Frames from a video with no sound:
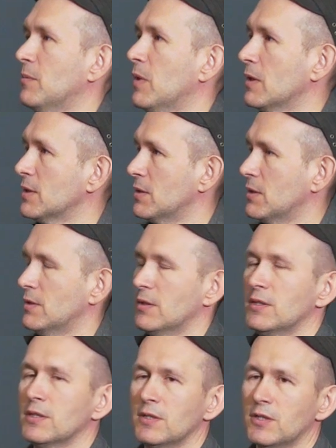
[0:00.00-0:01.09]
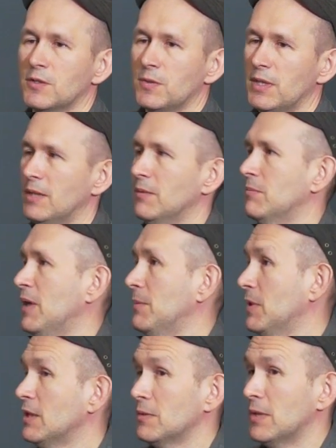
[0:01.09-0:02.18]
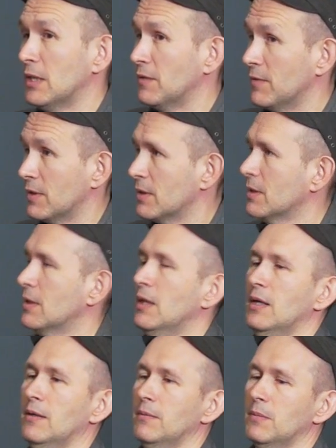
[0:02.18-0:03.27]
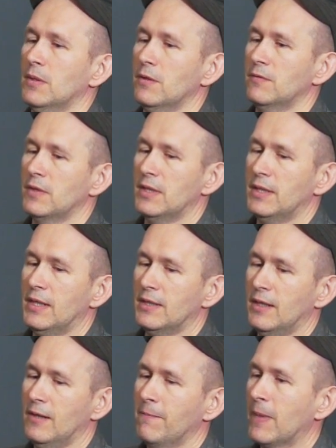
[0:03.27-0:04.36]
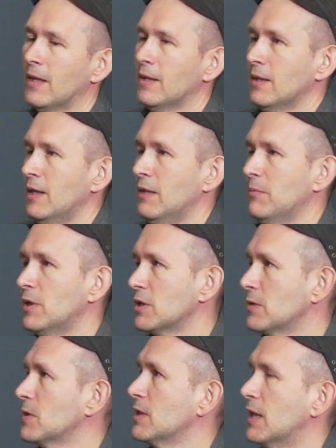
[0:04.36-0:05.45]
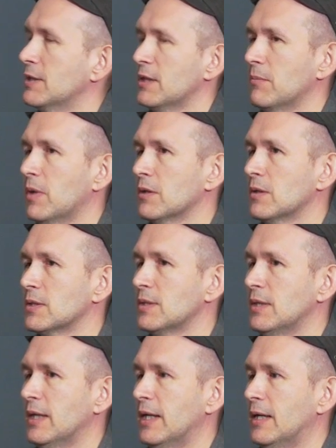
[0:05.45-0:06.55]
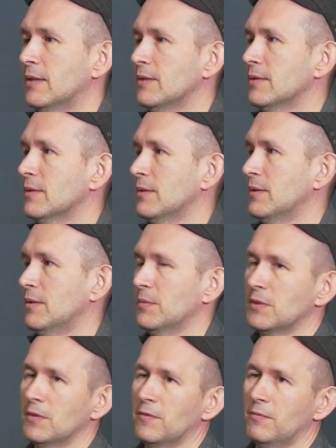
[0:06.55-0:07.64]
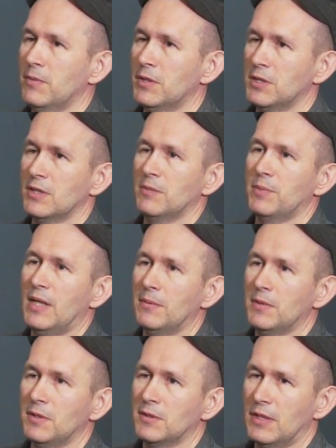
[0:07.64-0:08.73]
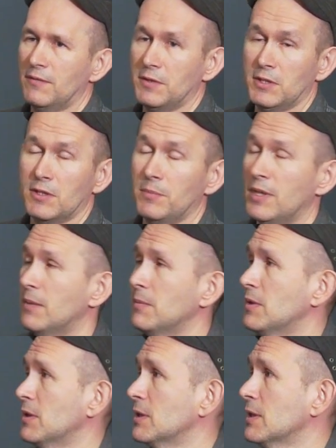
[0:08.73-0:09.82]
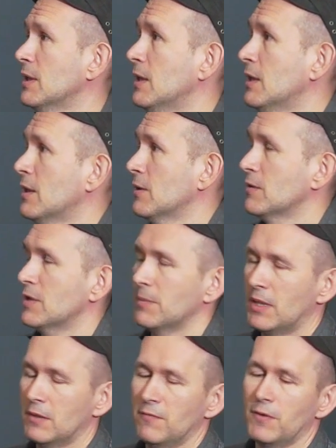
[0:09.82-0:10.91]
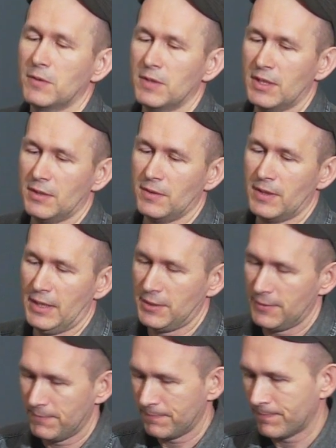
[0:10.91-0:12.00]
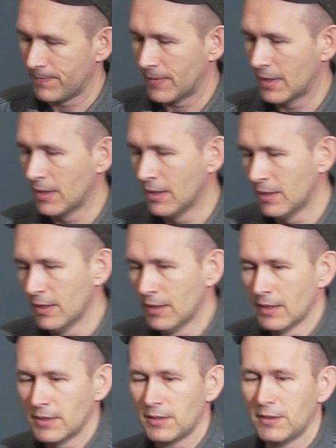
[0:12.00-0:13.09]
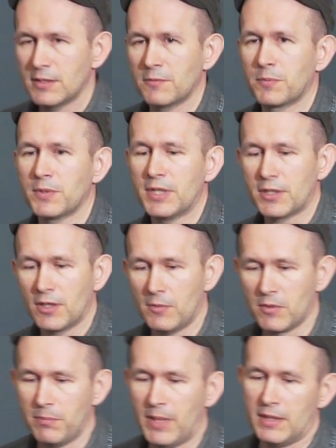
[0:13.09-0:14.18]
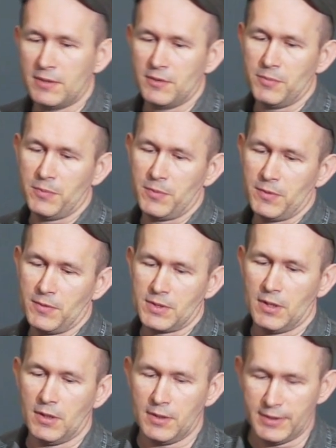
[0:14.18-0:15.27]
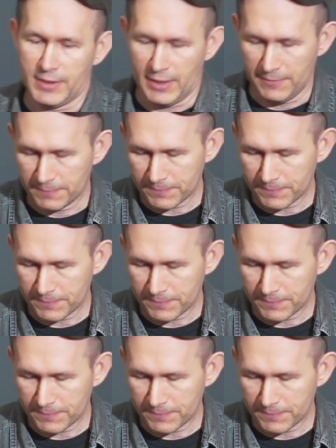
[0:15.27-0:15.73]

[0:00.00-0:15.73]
model such as decision tree, maybe iterate even over the data, and merge the resulting models in the end in terms of merging the parameters, averaging the parameters, or do some kind of voting aggregation. So it's a pretty common pattern that people use all the time.